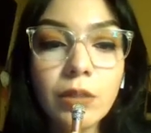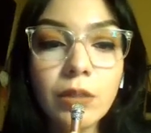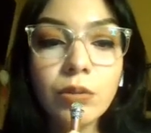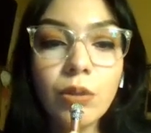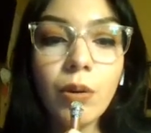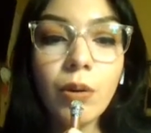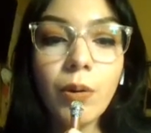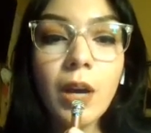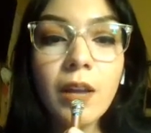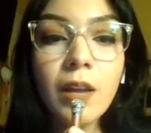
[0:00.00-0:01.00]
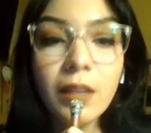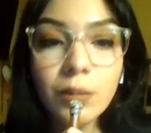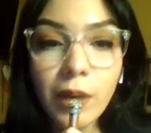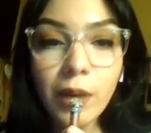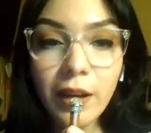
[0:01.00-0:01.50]
So that's
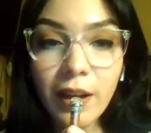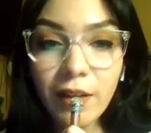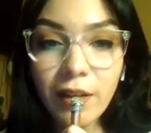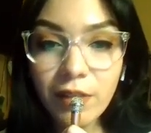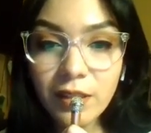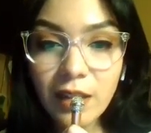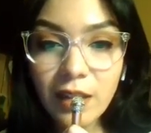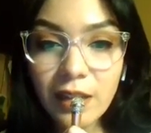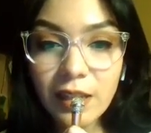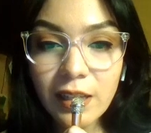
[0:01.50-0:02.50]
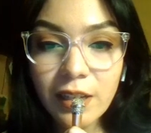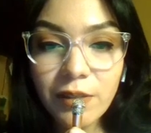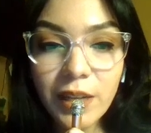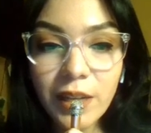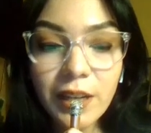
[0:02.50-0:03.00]
why I have this highlighted
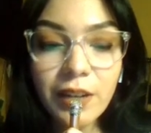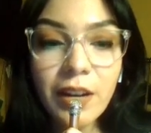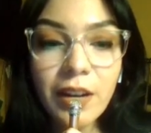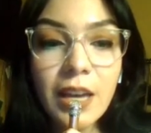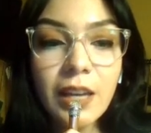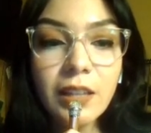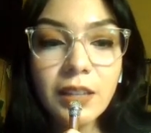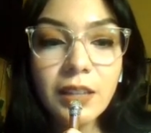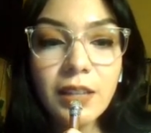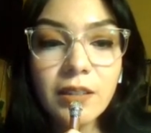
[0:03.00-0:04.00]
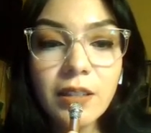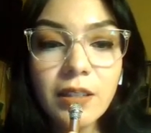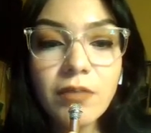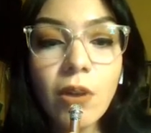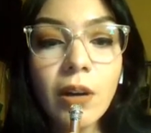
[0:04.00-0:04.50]
right here.
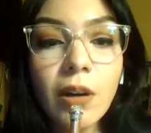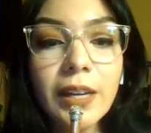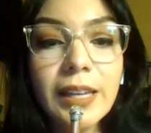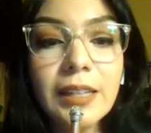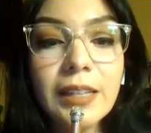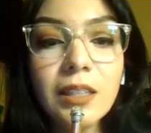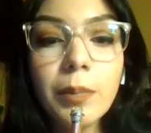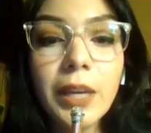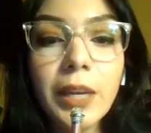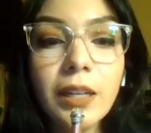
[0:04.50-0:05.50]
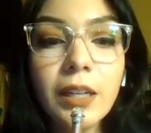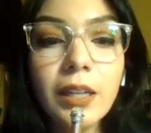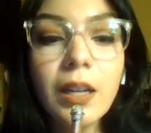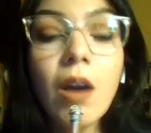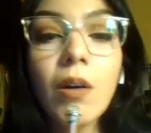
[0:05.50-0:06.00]
Intensive are independent
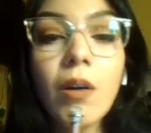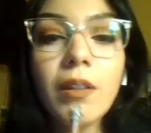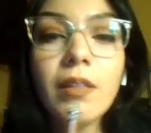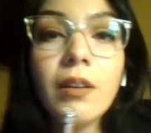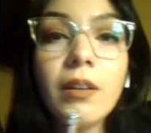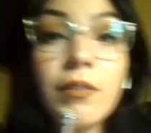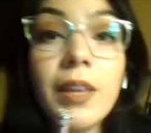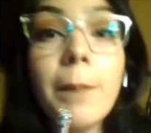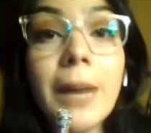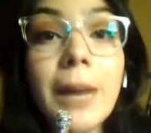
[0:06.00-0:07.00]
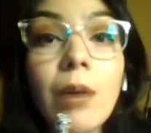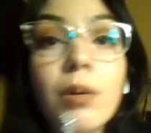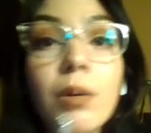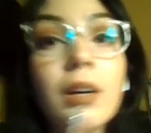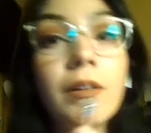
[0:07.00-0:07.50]
of the amount
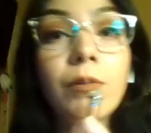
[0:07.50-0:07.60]
of